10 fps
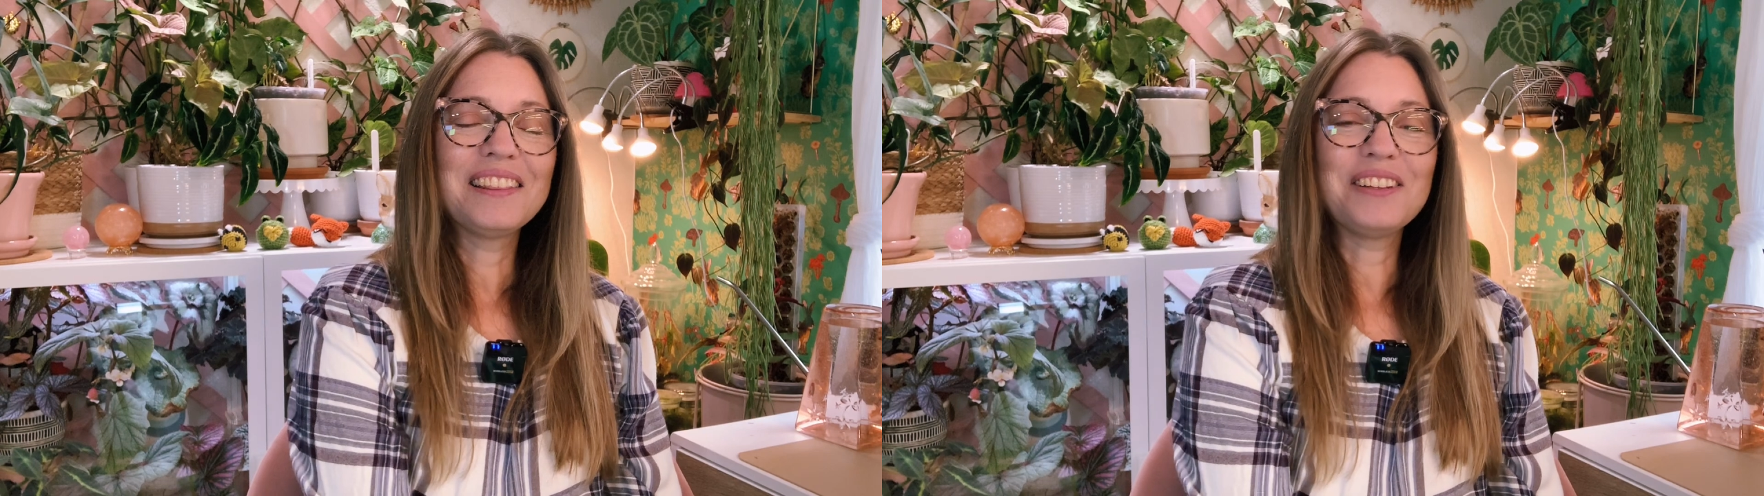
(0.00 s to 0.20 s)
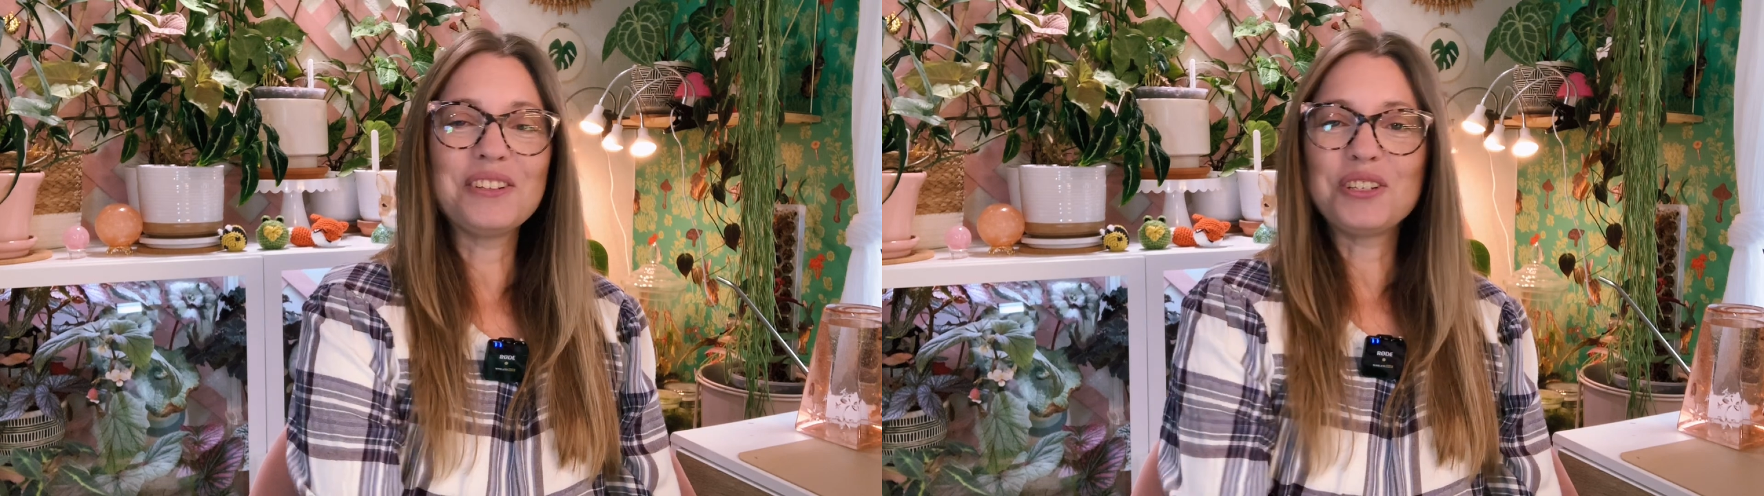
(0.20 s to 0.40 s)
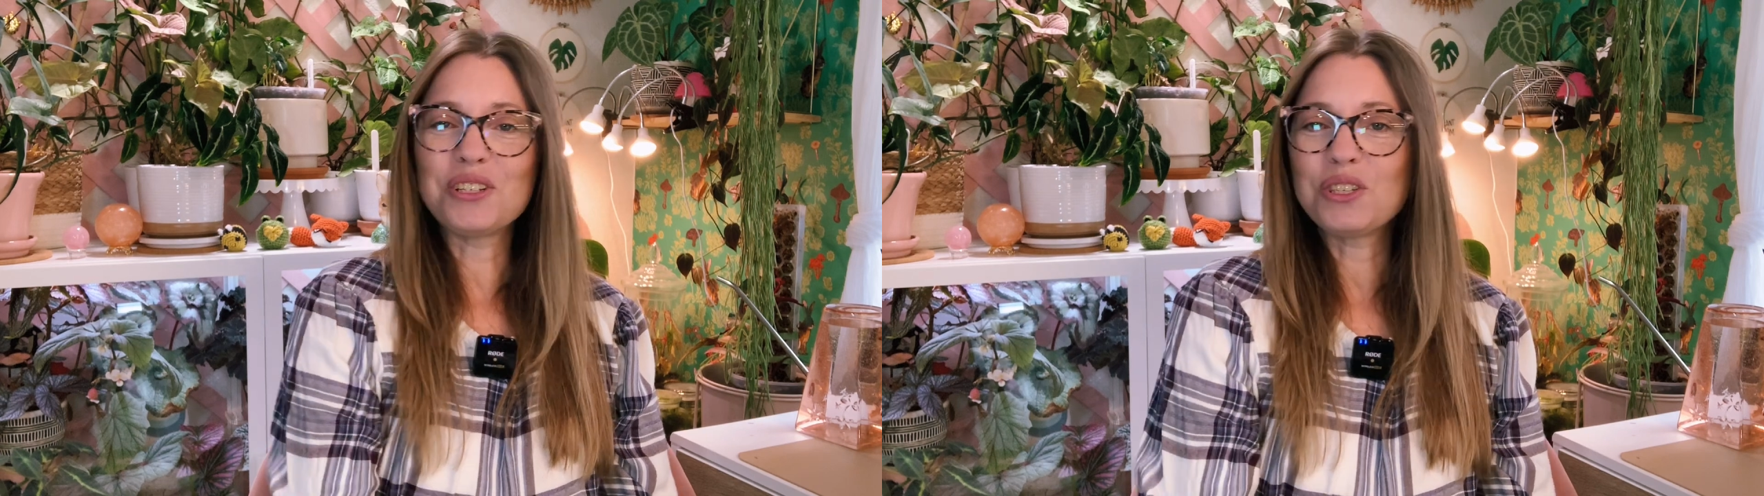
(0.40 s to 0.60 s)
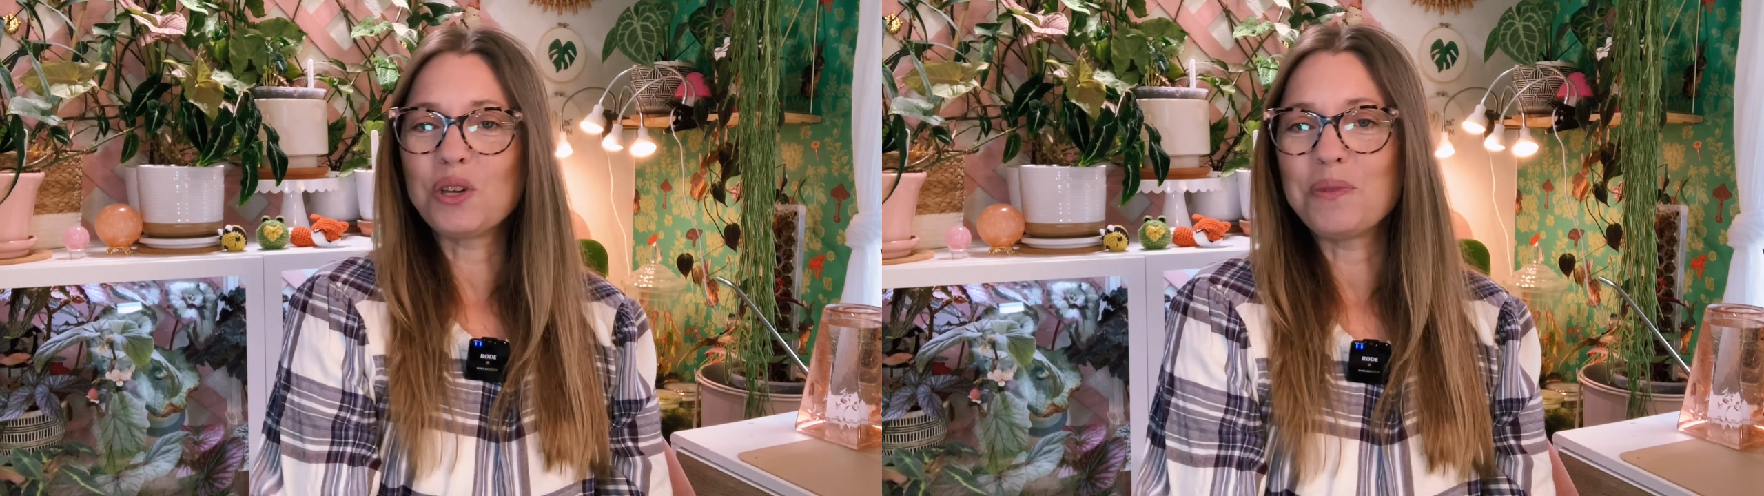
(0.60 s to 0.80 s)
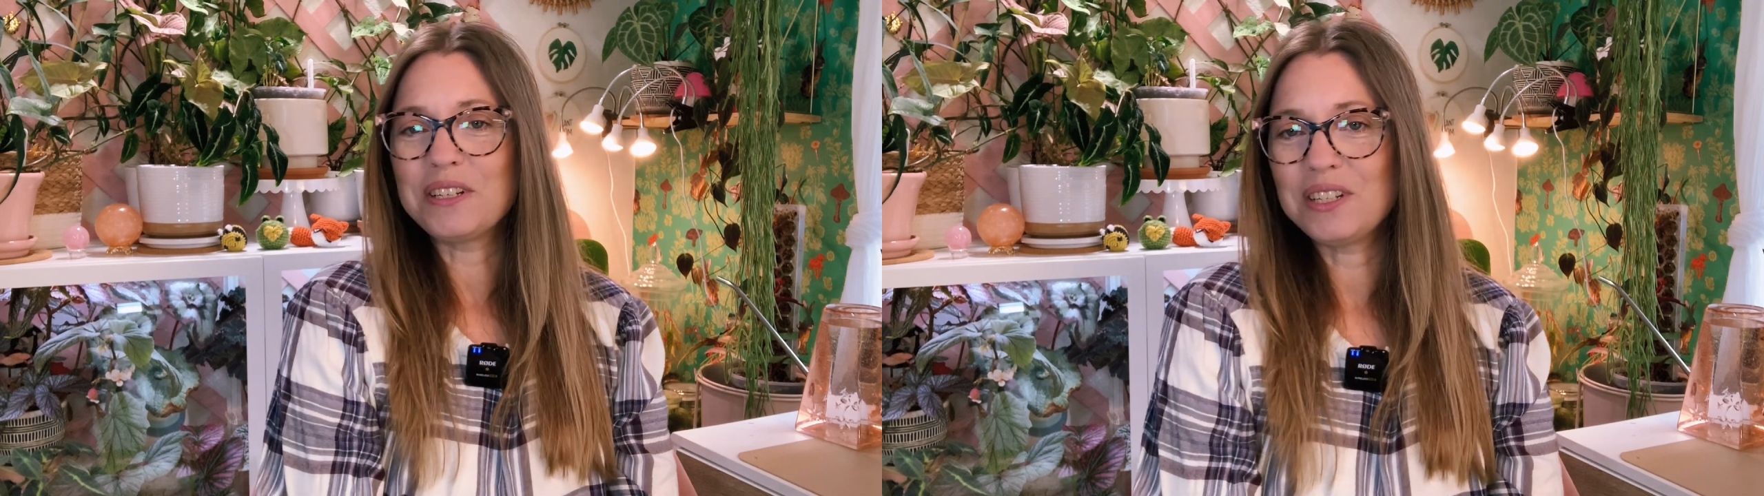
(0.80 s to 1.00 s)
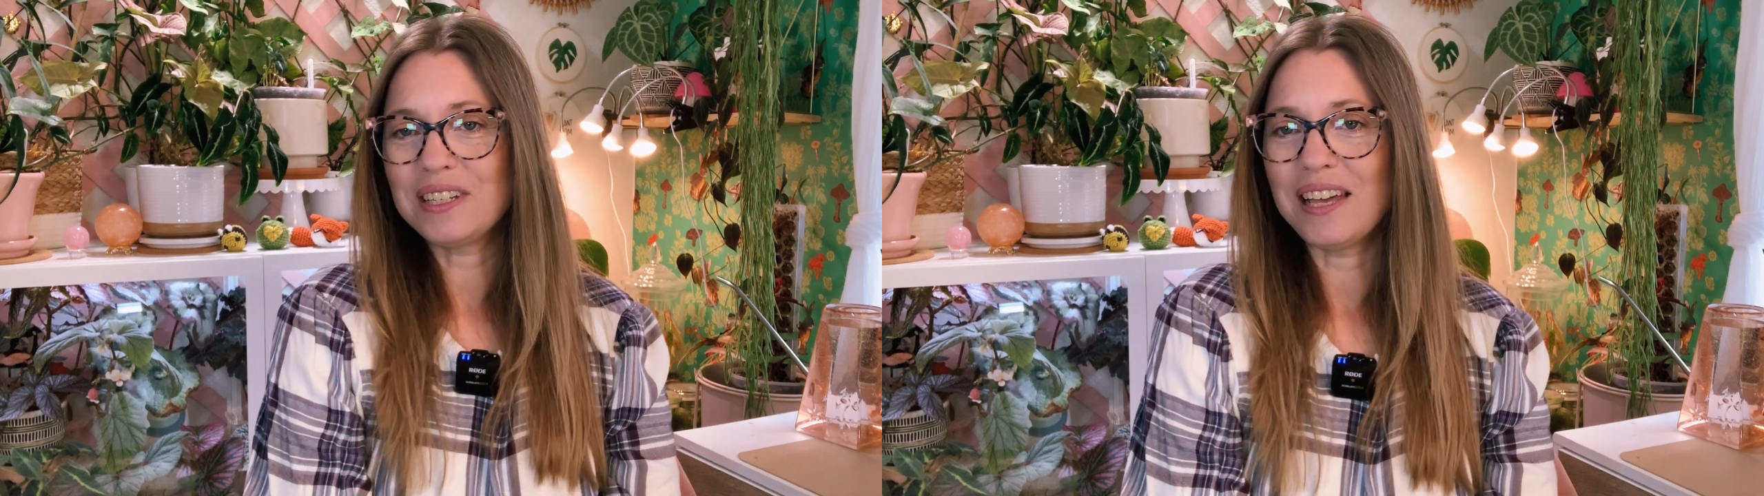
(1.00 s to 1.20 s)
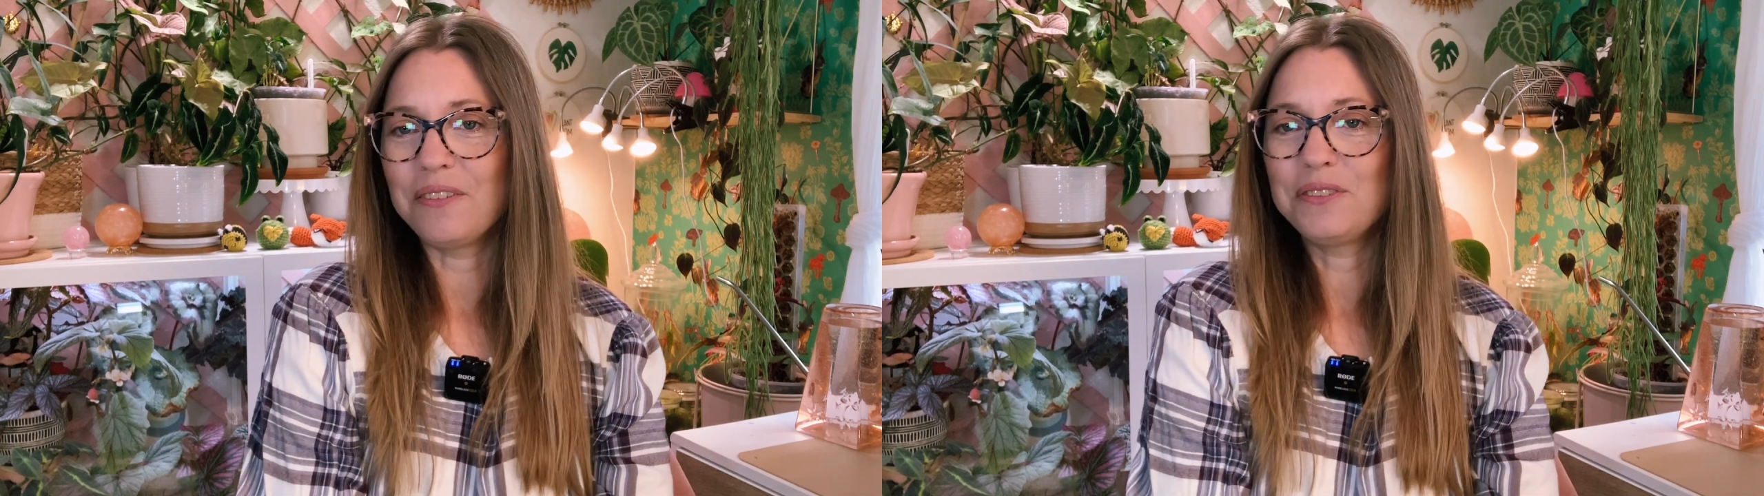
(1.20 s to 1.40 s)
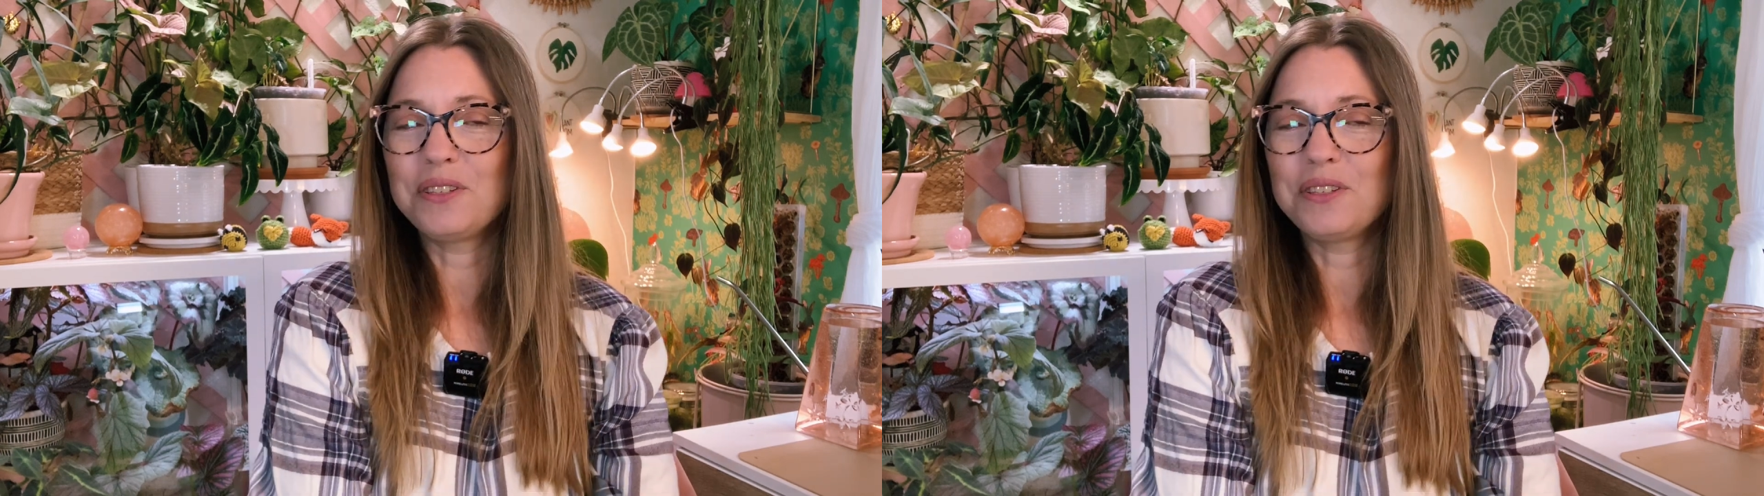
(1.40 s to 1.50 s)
There's just so much stuff.